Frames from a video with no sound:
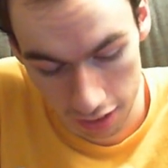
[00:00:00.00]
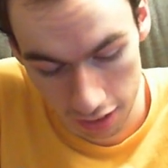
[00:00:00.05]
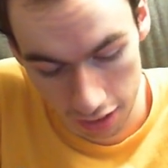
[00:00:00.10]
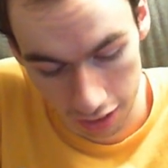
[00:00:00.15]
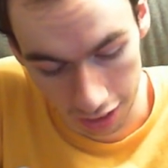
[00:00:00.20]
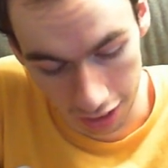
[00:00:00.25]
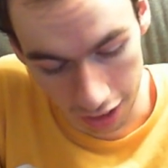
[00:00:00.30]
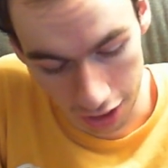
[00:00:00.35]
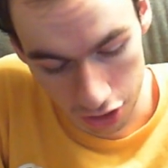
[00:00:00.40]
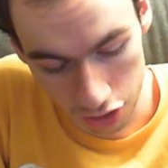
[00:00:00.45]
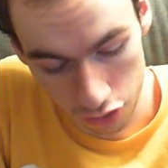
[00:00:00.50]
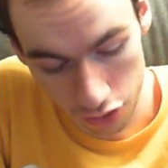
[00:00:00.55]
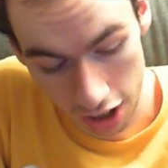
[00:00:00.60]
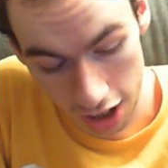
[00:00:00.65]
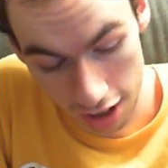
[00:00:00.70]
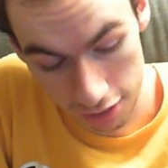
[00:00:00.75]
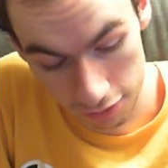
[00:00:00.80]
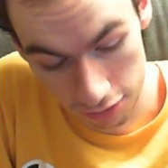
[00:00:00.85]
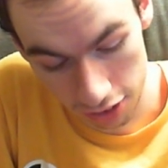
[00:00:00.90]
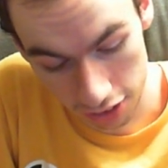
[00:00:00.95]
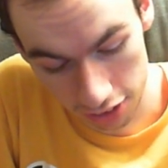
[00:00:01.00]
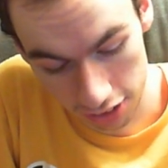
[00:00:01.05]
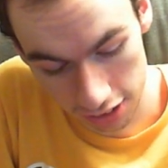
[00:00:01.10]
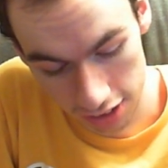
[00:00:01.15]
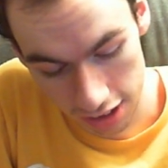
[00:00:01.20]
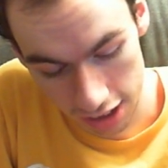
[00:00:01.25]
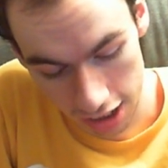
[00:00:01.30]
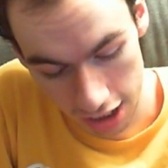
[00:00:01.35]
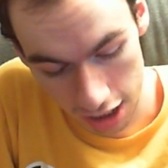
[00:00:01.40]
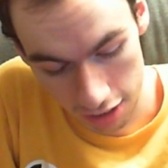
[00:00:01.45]
And I do have,
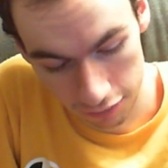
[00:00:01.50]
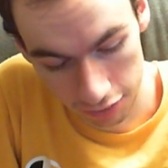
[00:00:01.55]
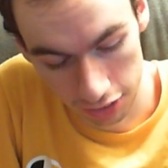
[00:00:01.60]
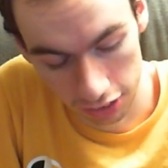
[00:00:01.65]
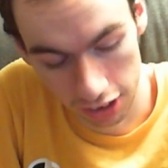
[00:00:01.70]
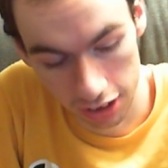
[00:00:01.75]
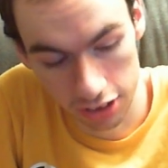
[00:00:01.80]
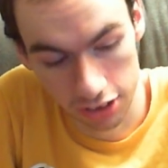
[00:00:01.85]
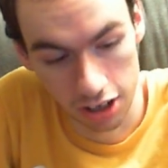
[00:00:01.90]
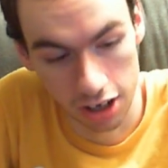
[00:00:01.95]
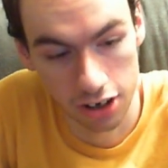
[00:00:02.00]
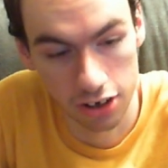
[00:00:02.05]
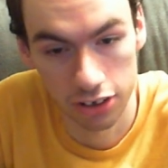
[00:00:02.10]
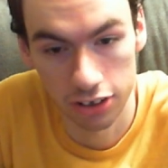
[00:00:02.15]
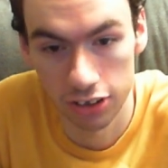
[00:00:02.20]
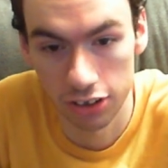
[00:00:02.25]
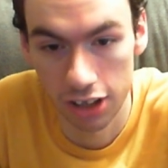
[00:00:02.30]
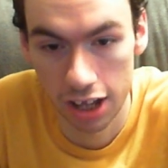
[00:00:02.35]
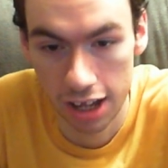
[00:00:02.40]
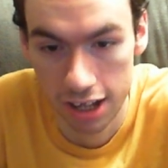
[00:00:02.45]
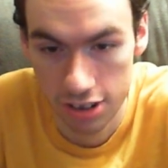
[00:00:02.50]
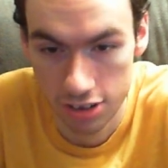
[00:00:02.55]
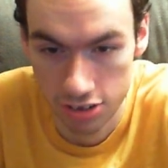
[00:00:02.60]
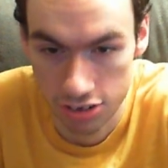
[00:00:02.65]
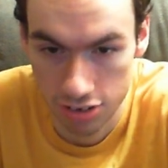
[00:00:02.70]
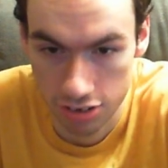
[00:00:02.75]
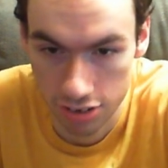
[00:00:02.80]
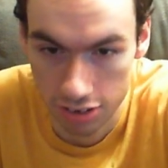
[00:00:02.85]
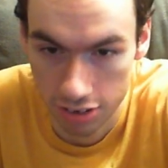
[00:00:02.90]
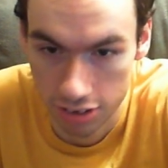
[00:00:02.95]
luckily, I have a Glencairn
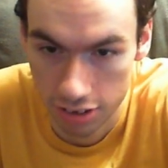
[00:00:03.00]
glass.